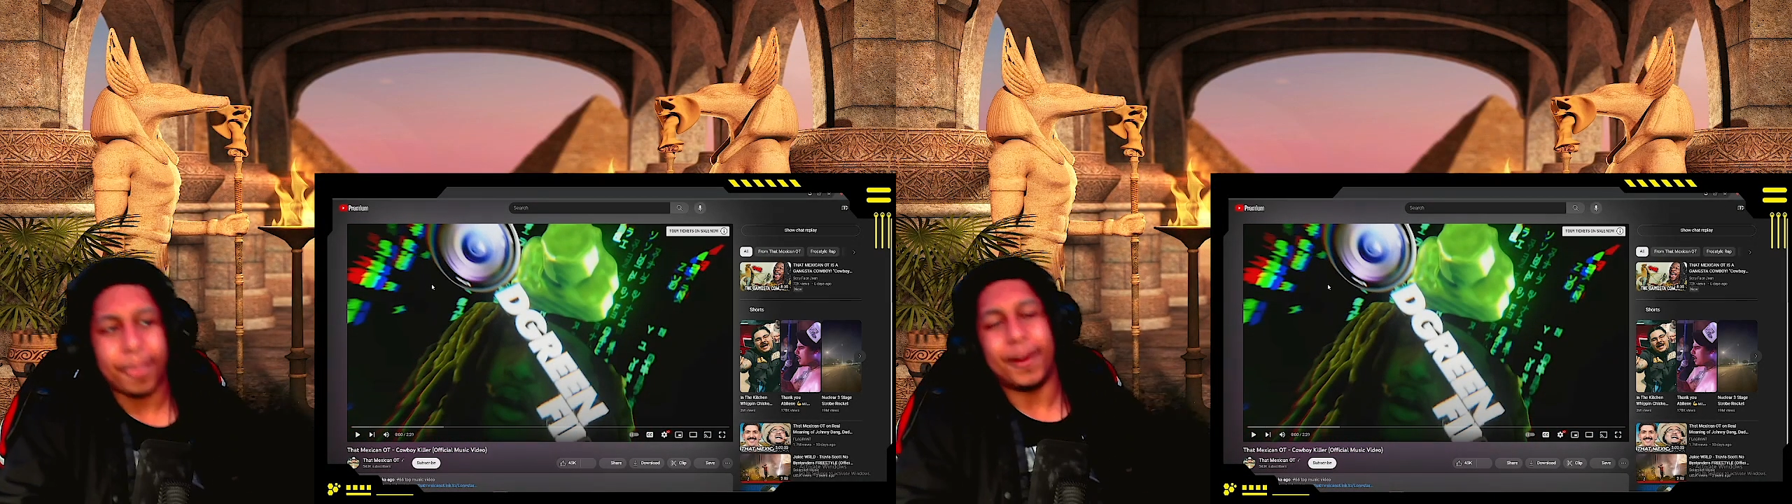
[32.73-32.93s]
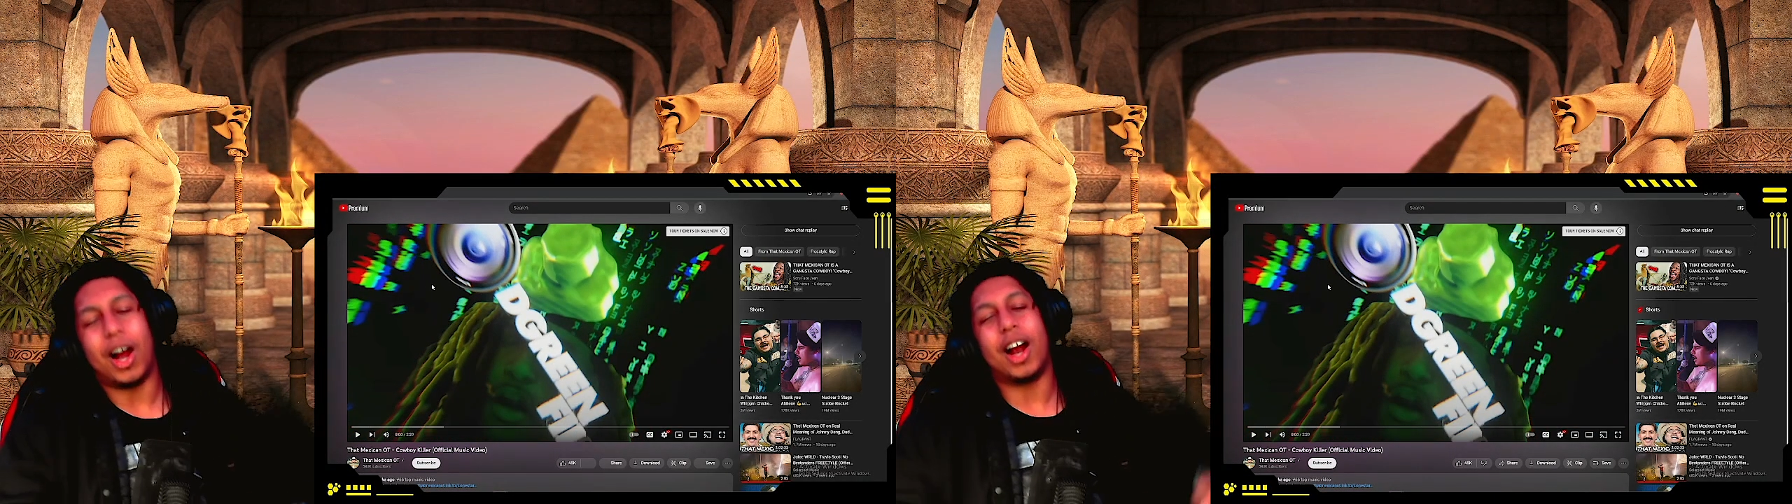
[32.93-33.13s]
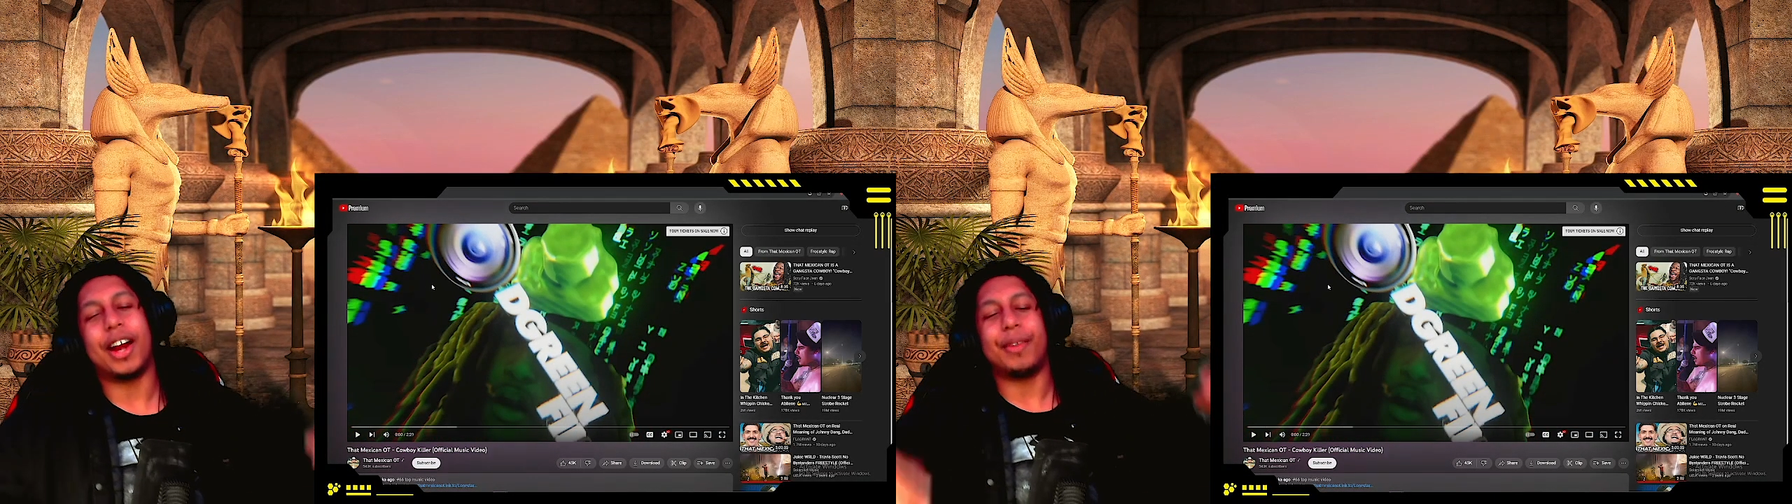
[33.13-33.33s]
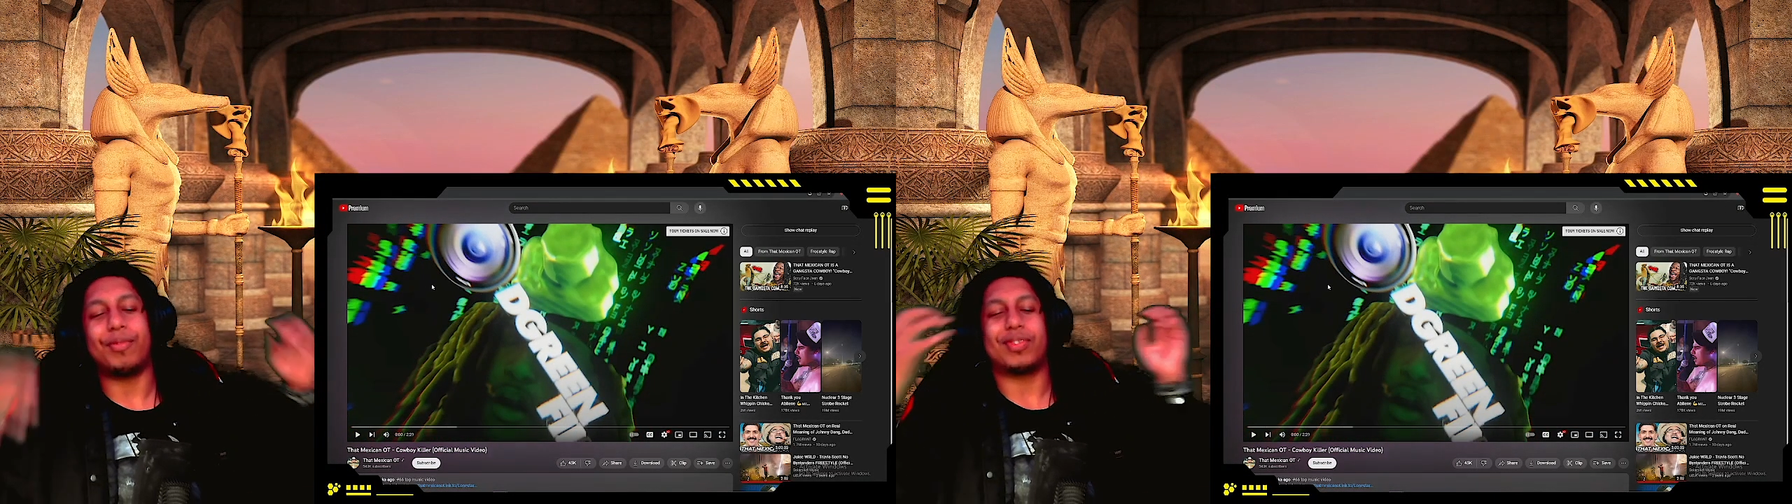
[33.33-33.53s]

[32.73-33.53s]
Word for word: All right.